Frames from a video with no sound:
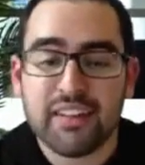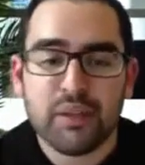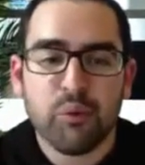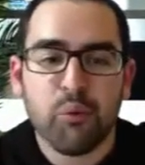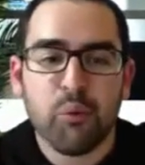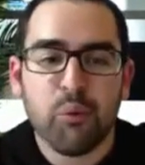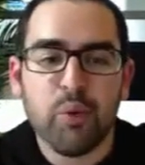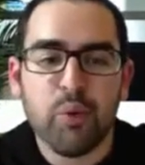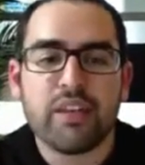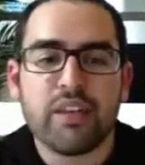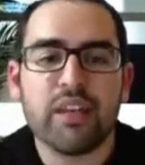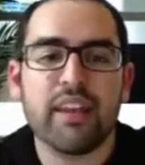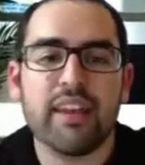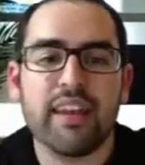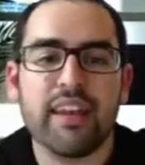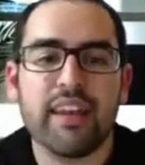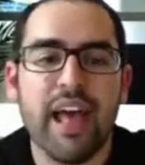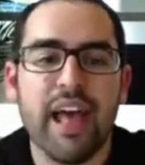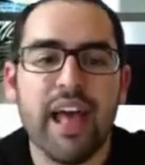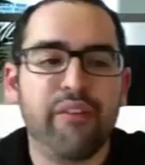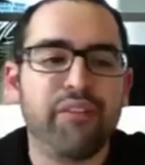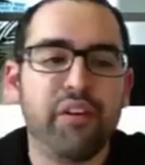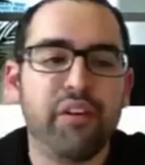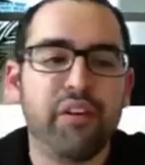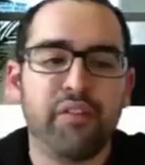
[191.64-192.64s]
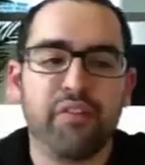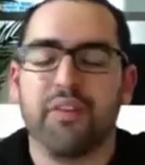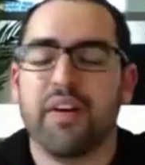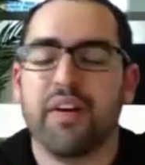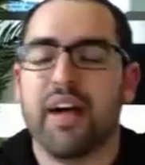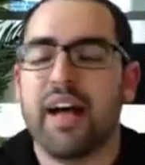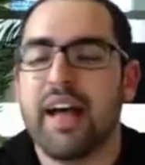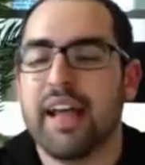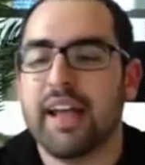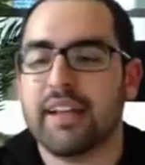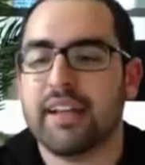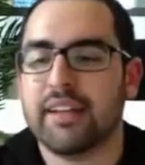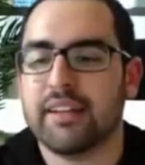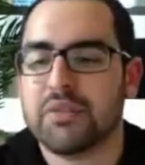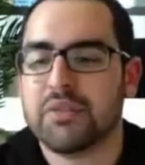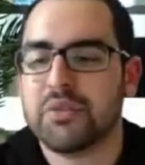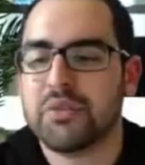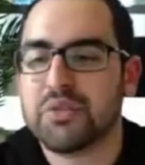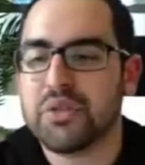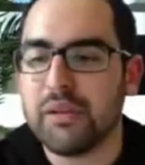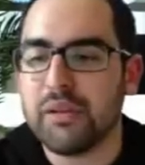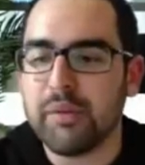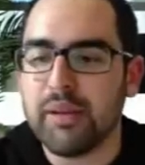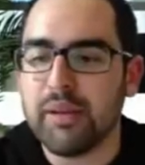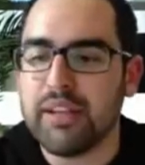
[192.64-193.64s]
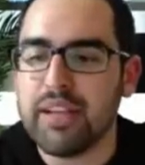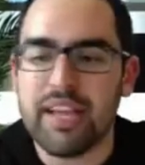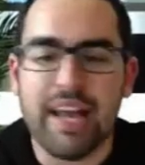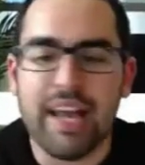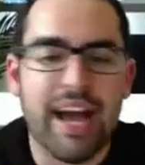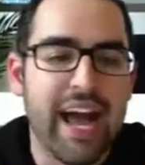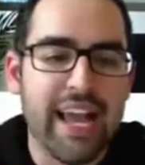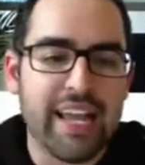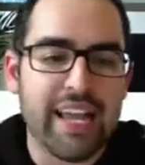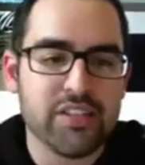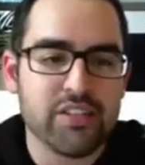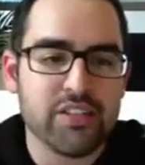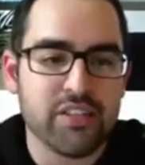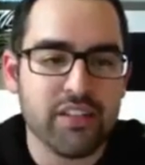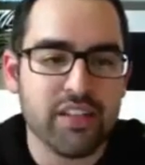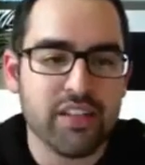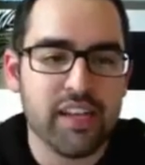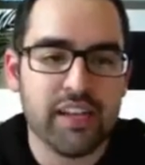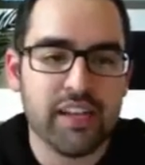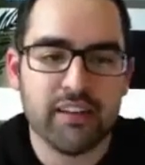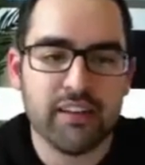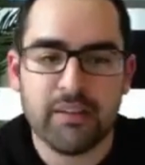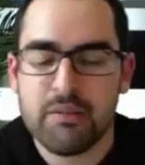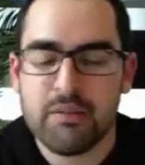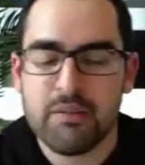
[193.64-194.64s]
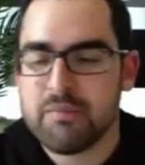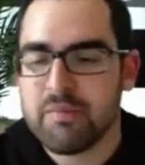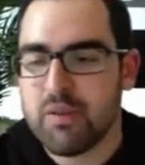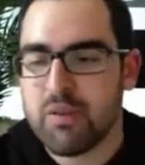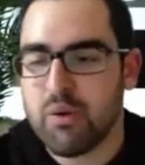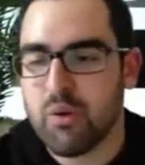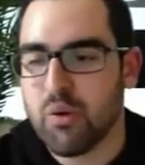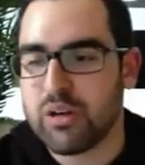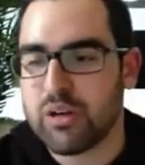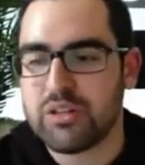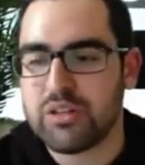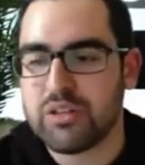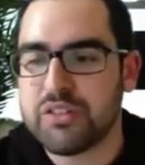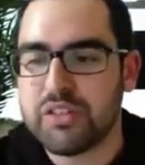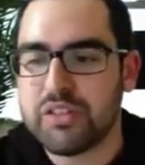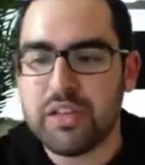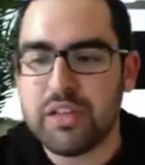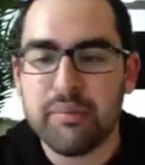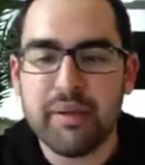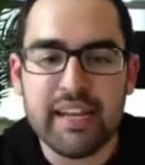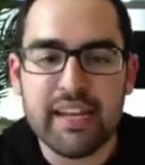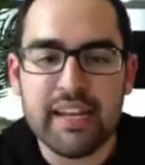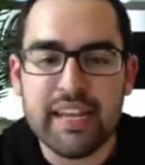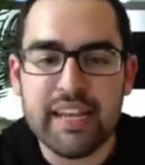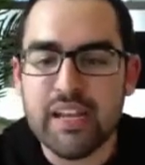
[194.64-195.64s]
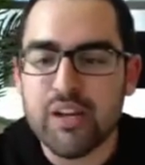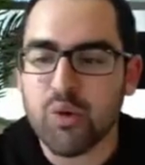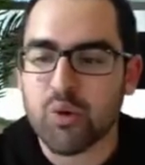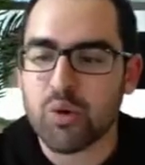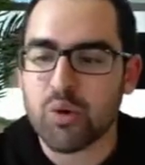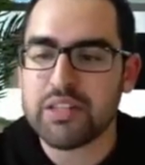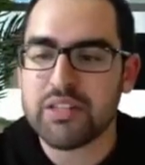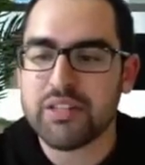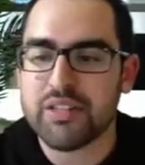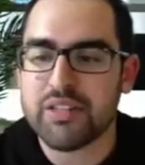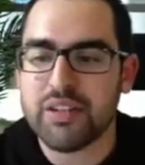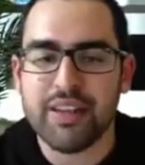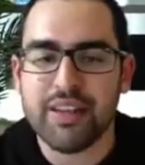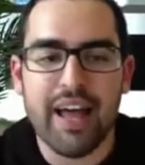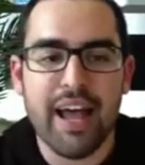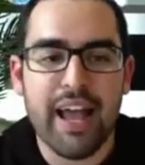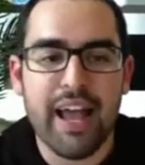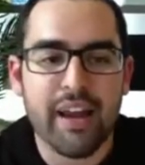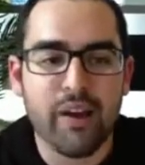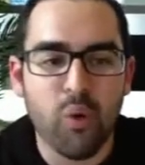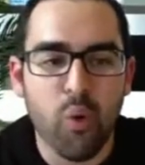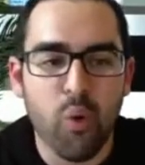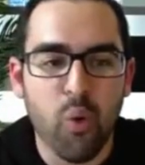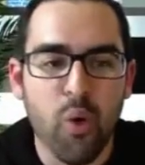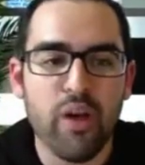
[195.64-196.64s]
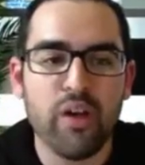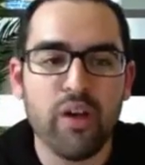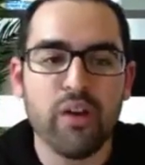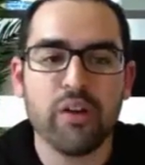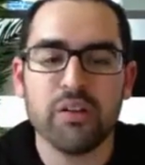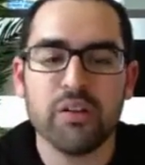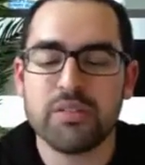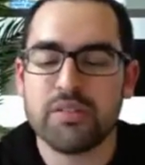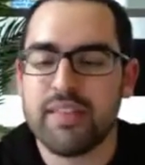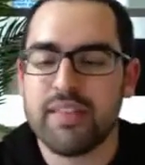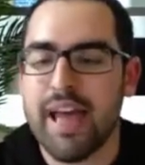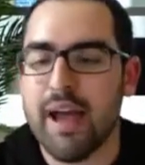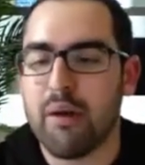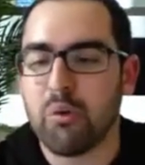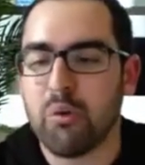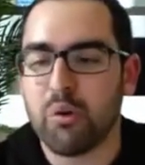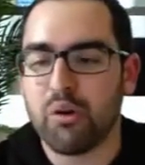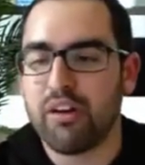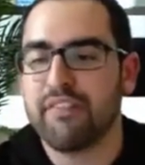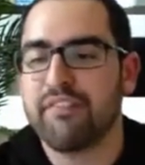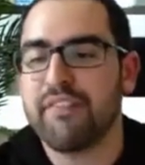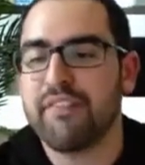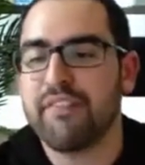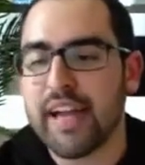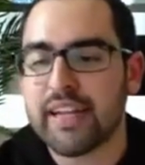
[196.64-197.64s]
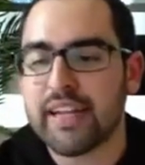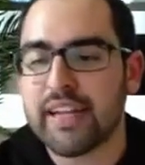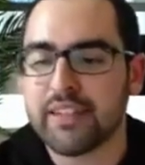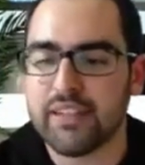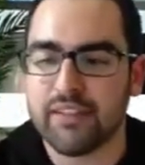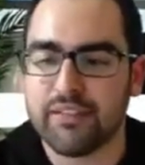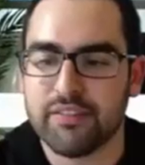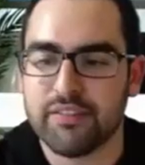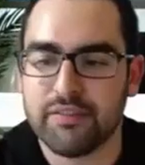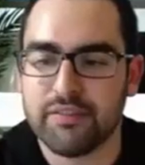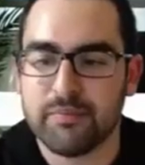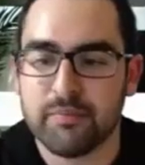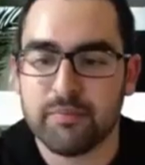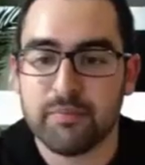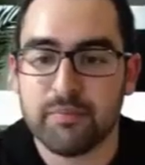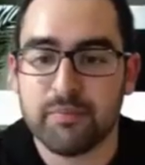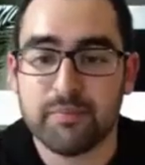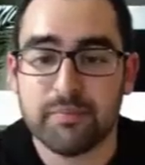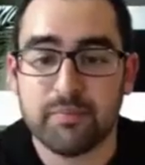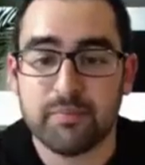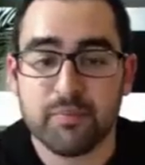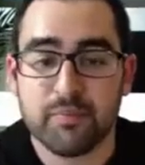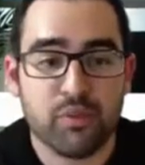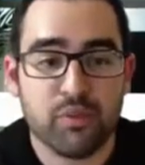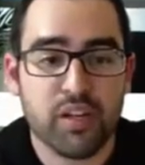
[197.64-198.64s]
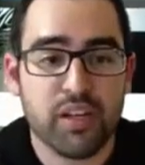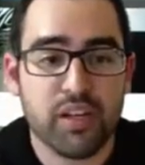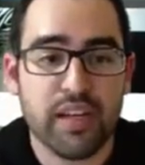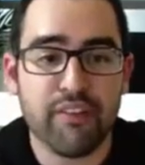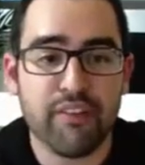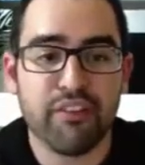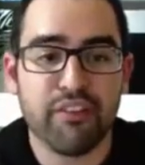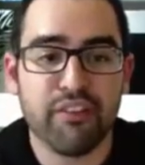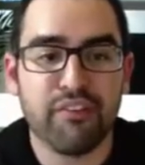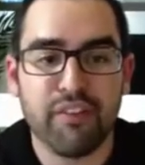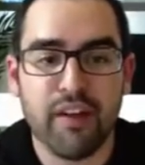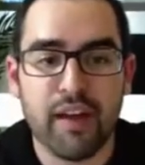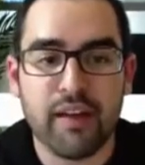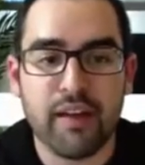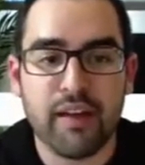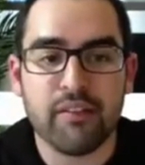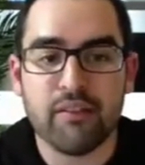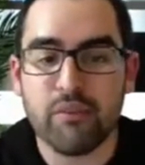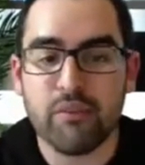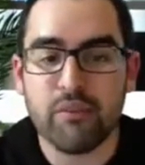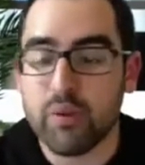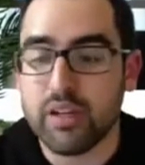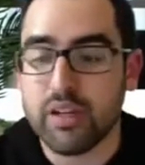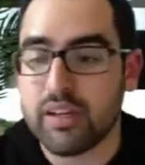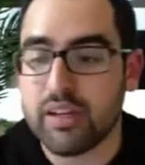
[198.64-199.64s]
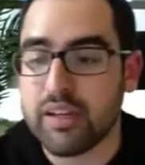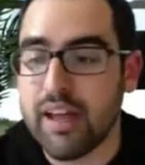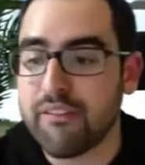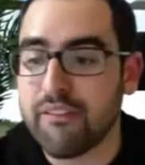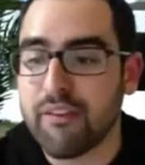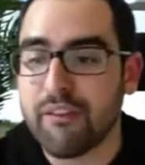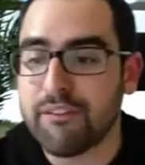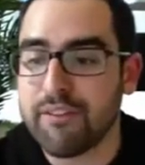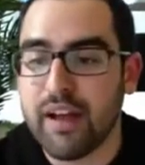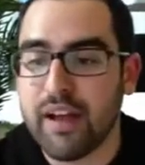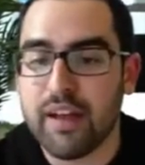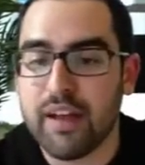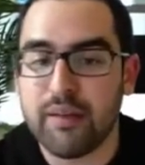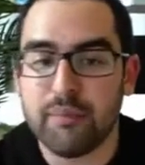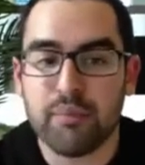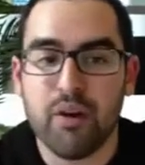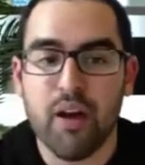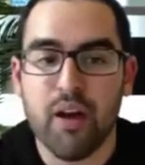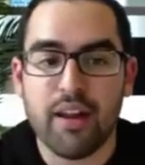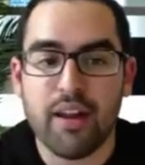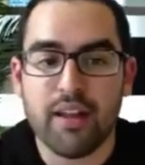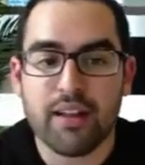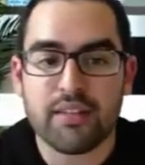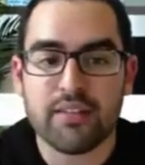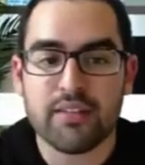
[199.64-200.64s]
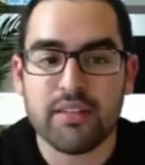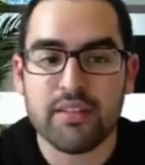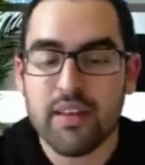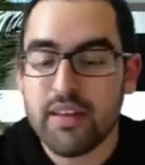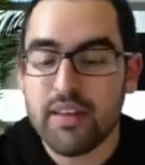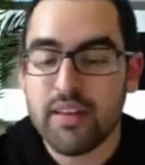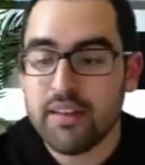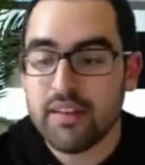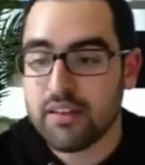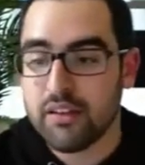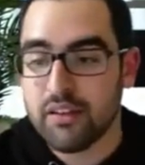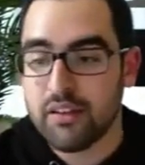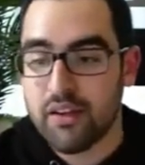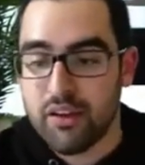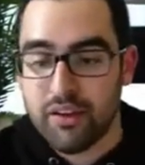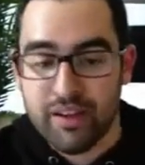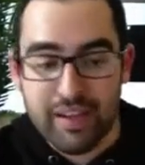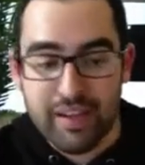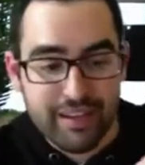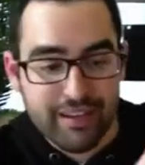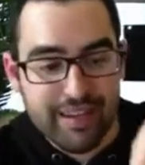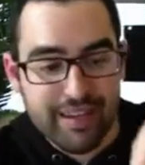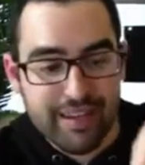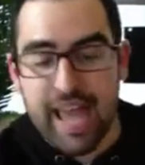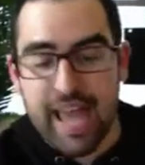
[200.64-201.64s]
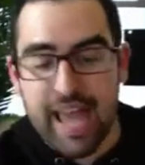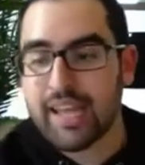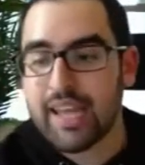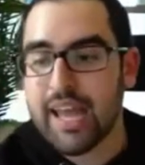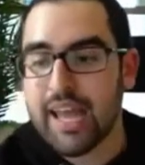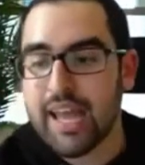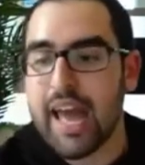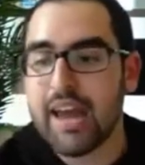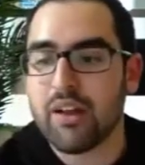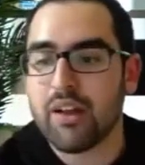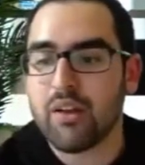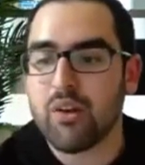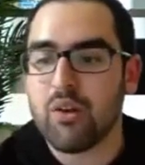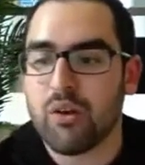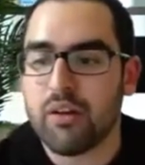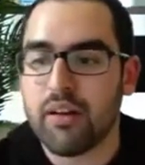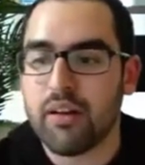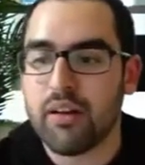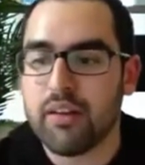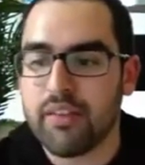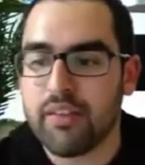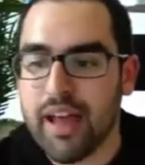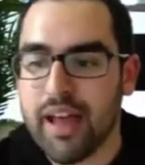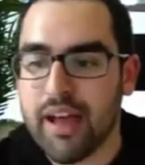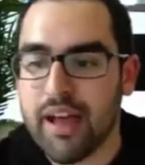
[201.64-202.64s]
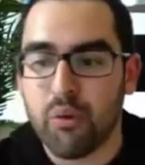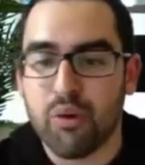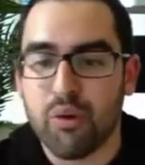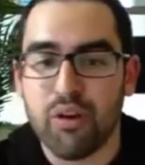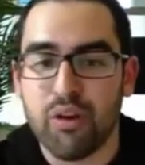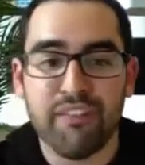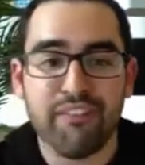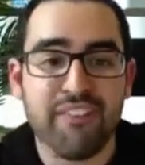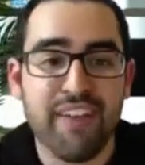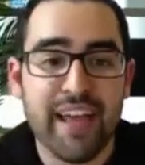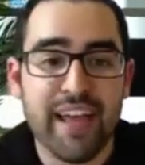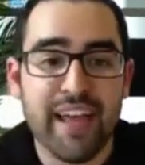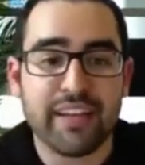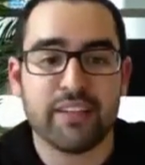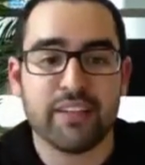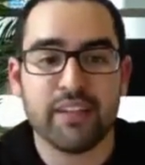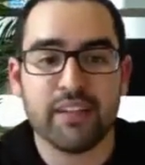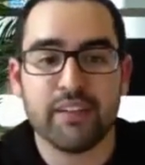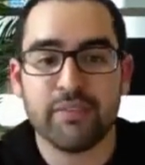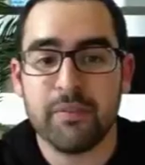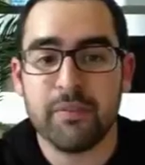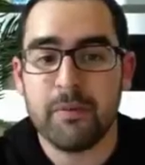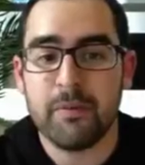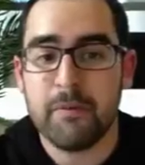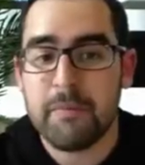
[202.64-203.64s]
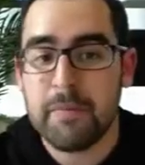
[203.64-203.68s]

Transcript: we could never find CBD isolate or CBD crystalline oils that were effective. We could never find products, in that category that were effective